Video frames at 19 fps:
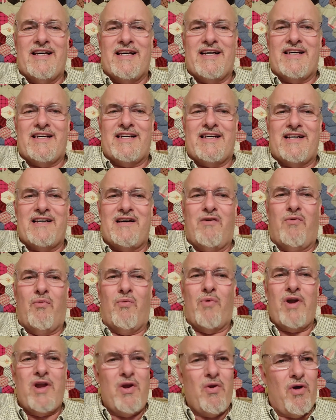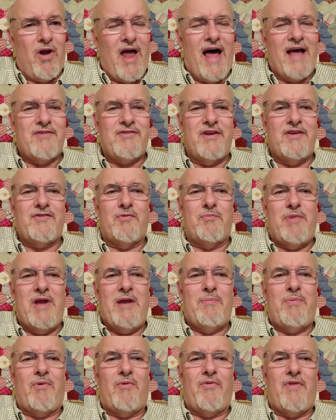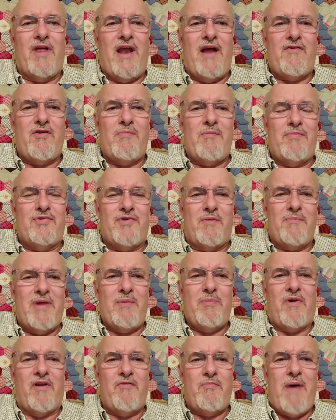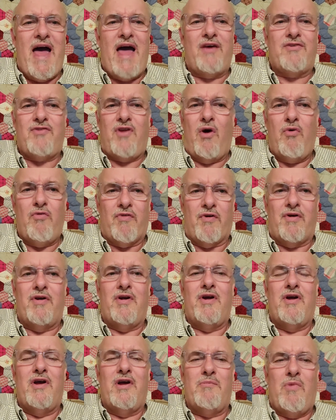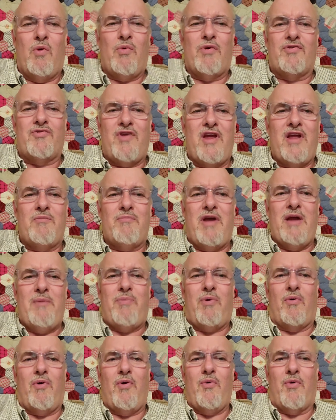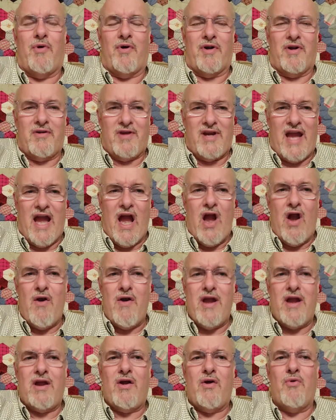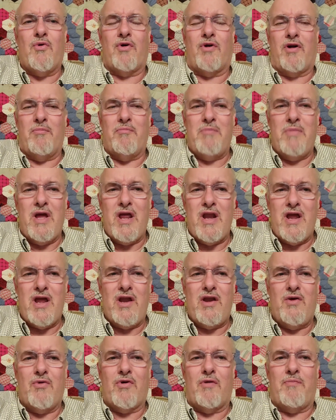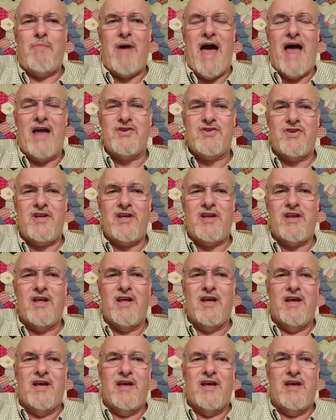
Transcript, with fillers: uh, we're utilizing some people that every, some people have passed over. But we're seeing people who are caring, who are committed, who are passionate.